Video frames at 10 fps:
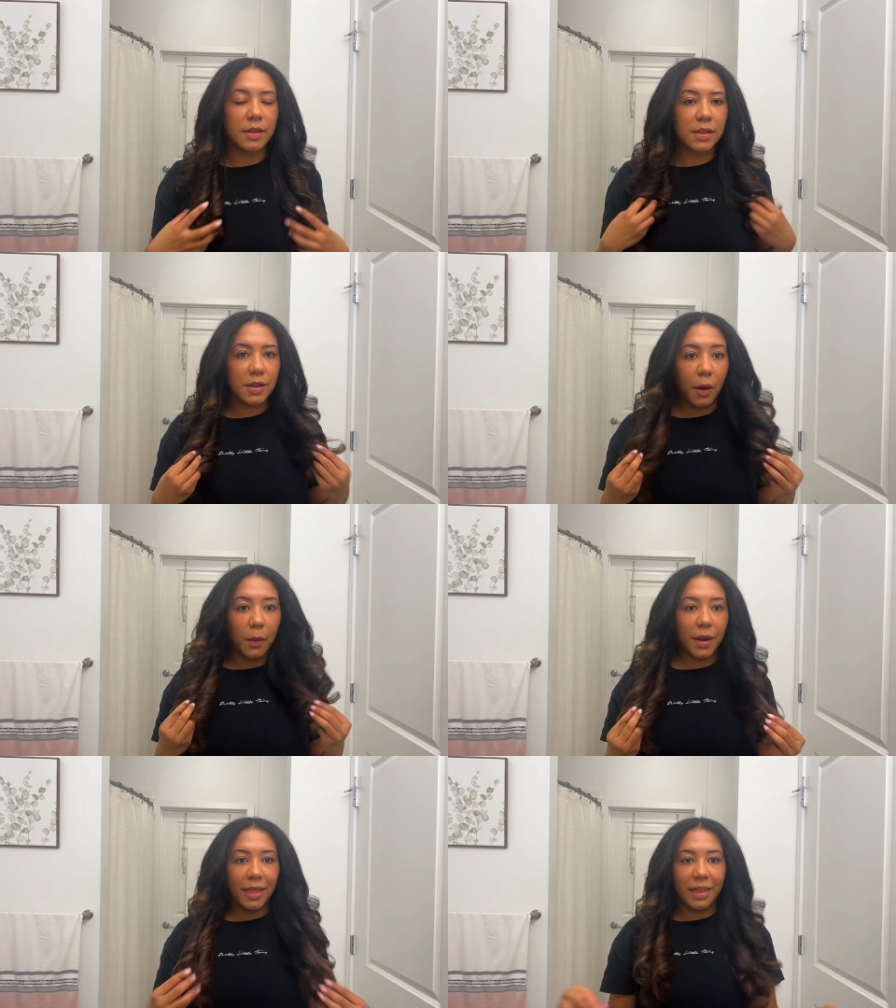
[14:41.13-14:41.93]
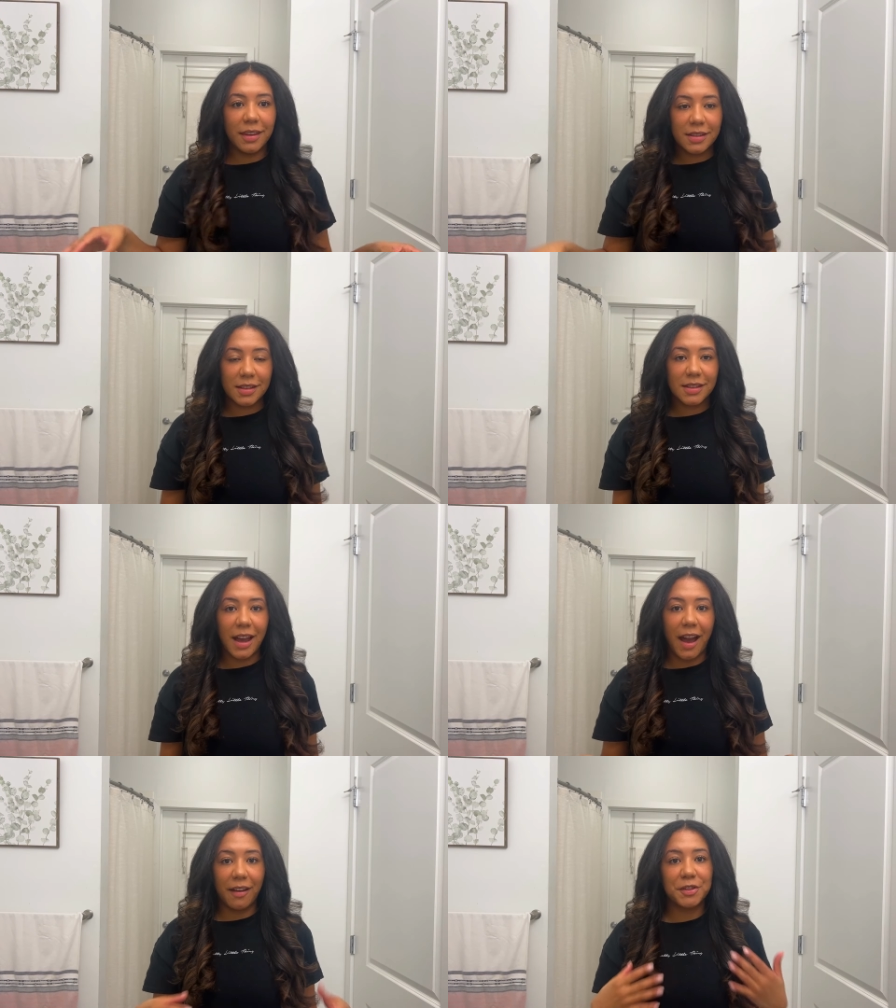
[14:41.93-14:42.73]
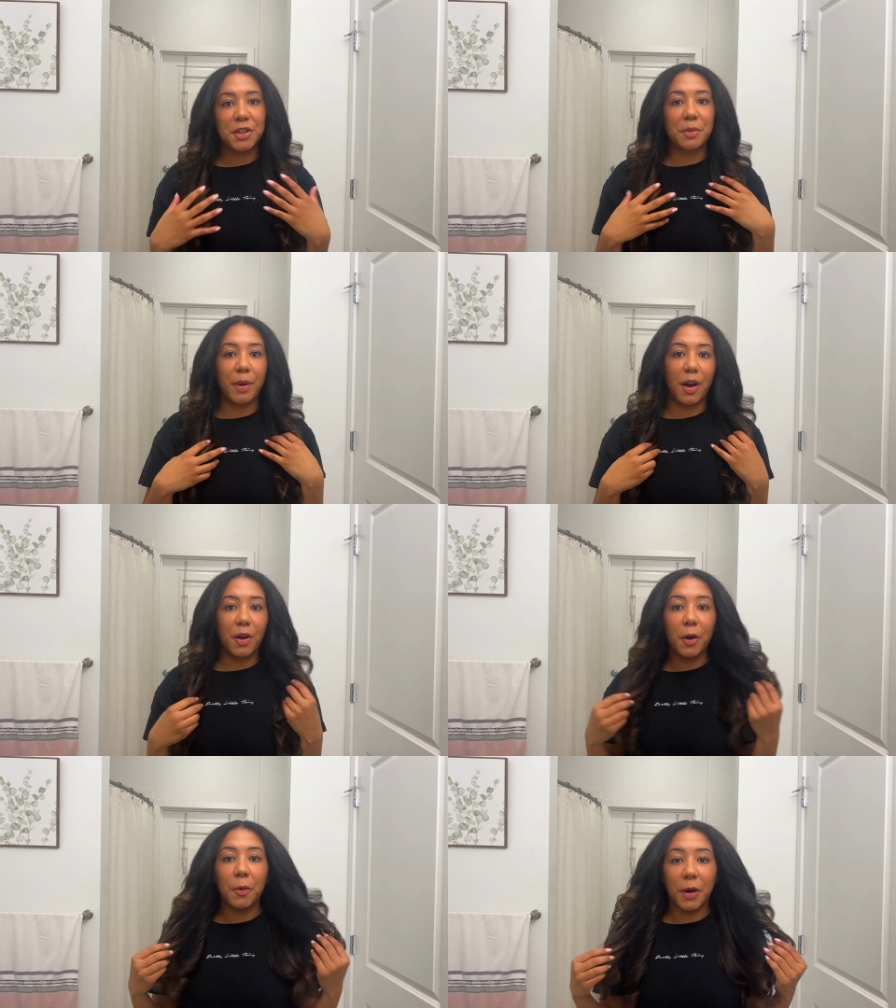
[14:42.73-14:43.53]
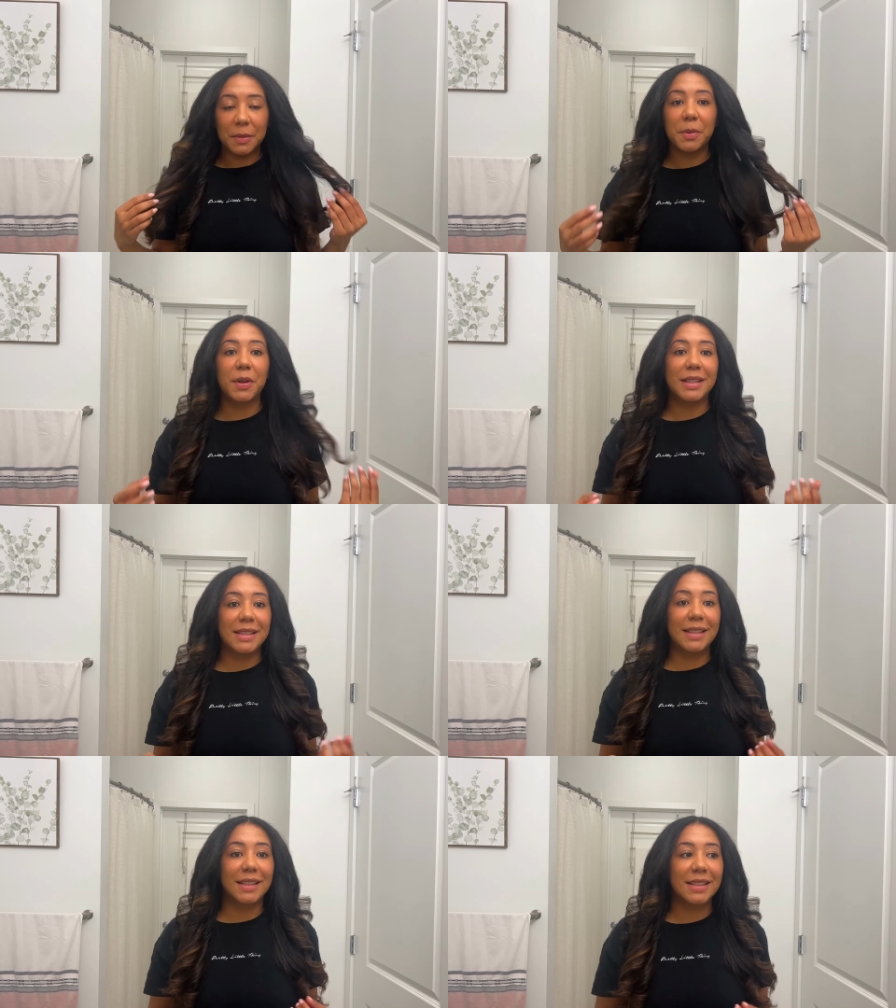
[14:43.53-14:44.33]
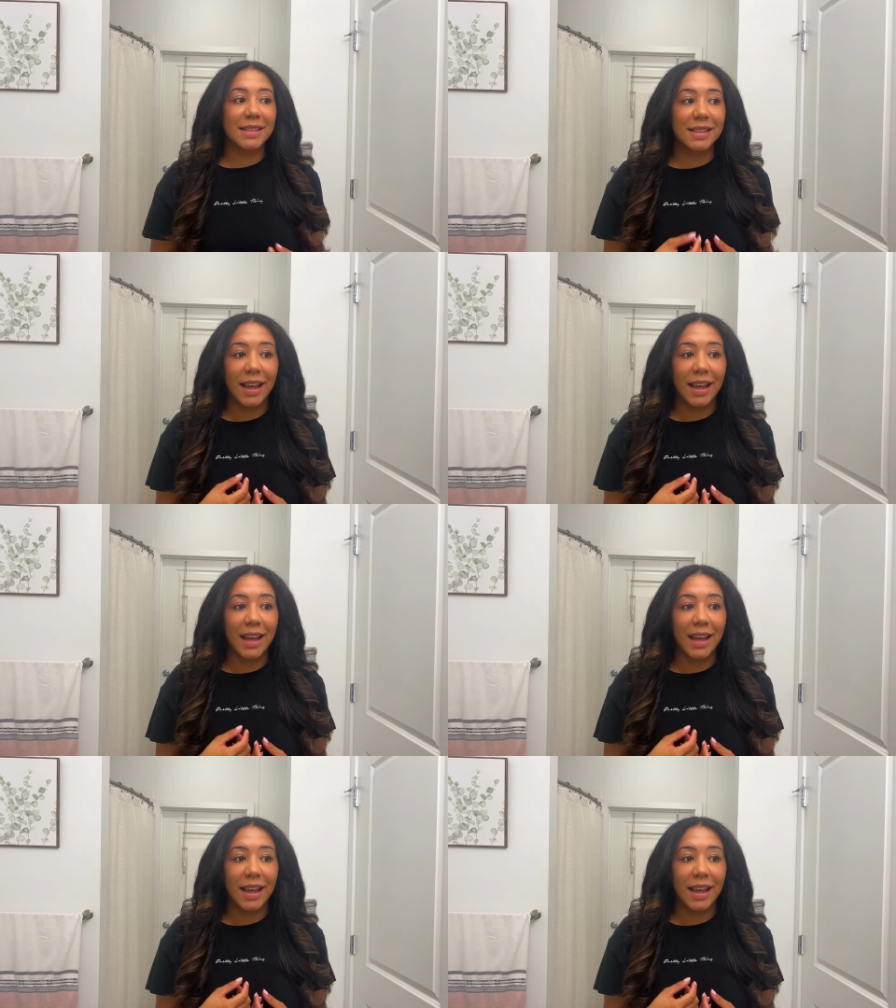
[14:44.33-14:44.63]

So this is after barrel one point six,